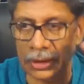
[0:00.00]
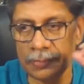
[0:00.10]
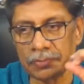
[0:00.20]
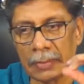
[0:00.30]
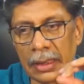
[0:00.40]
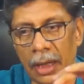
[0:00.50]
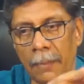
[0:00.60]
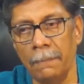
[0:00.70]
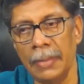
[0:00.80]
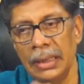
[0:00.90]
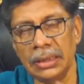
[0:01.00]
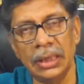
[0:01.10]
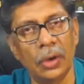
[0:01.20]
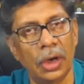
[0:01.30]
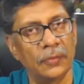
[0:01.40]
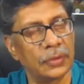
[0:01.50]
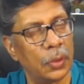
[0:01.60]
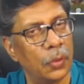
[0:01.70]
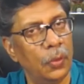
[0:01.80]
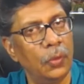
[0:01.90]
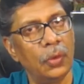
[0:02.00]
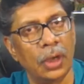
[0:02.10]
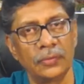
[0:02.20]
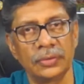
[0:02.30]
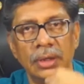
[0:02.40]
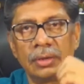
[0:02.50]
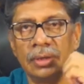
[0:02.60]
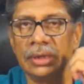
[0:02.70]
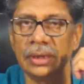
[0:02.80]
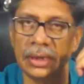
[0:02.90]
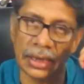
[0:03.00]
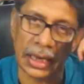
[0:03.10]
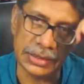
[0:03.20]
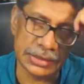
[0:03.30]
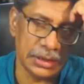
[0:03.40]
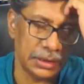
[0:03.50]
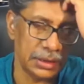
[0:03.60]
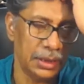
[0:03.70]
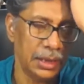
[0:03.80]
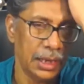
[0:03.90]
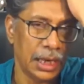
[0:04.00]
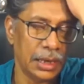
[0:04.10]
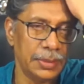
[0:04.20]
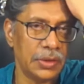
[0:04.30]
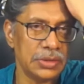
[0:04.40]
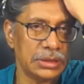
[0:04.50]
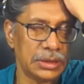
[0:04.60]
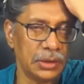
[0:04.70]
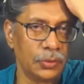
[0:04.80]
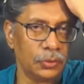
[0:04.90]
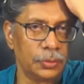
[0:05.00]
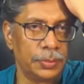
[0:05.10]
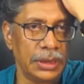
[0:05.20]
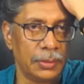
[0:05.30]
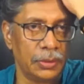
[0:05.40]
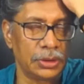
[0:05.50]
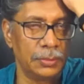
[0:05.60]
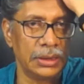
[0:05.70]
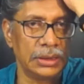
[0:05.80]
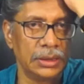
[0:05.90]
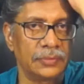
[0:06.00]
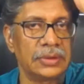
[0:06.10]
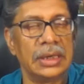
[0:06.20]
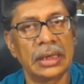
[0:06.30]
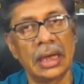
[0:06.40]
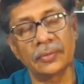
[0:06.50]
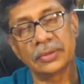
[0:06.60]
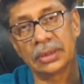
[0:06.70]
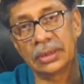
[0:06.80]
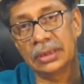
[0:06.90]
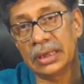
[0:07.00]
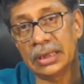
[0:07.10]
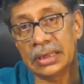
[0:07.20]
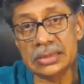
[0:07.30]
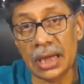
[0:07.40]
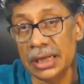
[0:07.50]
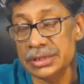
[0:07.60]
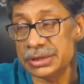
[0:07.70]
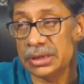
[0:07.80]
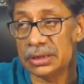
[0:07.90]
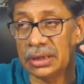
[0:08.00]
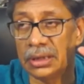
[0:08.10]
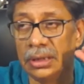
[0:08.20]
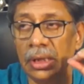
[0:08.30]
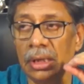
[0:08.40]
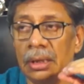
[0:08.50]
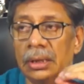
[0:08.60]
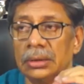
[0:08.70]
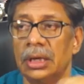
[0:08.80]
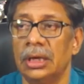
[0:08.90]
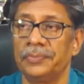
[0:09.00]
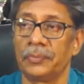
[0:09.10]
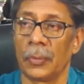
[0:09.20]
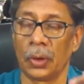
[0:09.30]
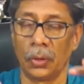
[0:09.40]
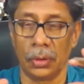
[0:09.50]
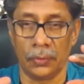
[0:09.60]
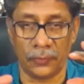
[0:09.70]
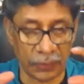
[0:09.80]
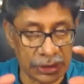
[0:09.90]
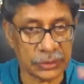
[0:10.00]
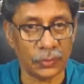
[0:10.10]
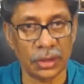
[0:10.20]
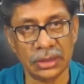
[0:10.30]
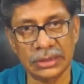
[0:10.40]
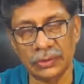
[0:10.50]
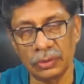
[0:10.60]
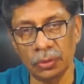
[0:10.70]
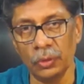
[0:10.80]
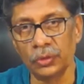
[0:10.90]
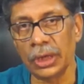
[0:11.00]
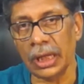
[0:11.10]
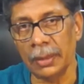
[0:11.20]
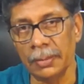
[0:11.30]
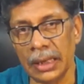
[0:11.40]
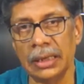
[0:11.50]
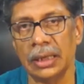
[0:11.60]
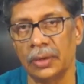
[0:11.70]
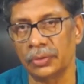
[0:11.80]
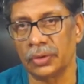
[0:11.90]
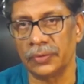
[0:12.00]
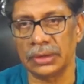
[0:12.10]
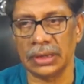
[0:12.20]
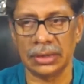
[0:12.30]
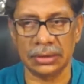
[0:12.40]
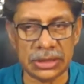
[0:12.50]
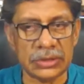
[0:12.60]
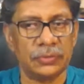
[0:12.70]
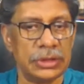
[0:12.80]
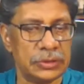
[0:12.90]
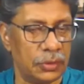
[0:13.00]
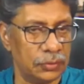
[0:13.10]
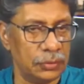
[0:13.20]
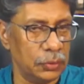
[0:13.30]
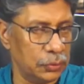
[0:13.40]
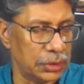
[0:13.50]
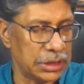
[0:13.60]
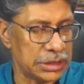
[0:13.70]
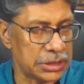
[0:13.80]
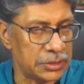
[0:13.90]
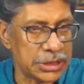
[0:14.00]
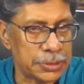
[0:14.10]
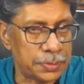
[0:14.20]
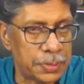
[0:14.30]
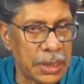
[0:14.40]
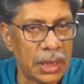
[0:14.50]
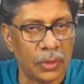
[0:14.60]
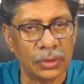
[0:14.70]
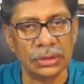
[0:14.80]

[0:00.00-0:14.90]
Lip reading: a melting of the whole of the Greenland ice sheet. And because it can go on to bring about a melting of the entire of the Greenlandic ice sheet, the fresh water that will go on to emanate out of it, this fresh water will go on to get spread out